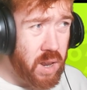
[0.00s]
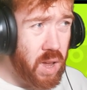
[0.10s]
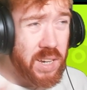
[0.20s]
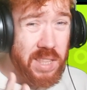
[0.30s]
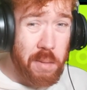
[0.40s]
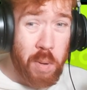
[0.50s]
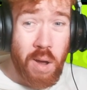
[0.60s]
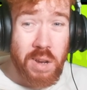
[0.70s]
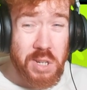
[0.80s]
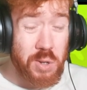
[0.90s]
her, at least in the
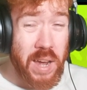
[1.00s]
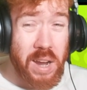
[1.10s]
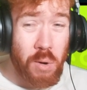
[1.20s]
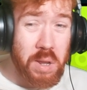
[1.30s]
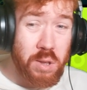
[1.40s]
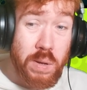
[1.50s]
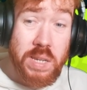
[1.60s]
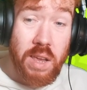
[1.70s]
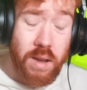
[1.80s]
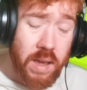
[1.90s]
past. You kind of only
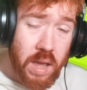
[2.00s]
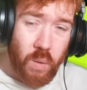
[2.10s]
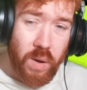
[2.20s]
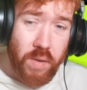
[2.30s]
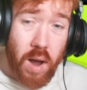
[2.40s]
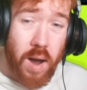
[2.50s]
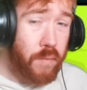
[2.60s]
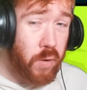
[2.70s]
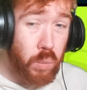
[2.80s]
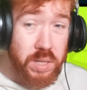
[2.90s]
used her with
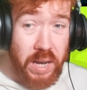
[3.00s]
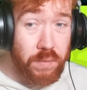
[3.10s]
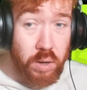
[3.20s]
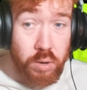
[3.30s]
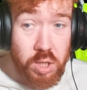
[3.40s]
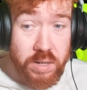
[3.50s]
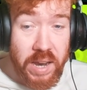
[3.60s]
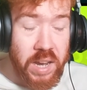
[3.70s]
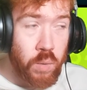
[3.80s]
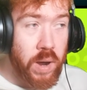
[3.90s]
Arthur, which gave the crit chance
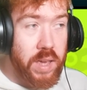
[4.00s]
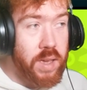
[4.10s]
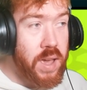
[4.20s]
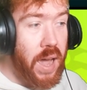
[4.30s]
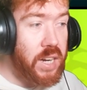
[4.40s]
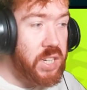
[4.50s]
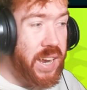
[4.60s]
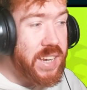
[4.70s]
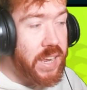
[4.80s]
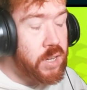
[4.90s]
anyway. And she
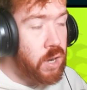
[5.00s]
is a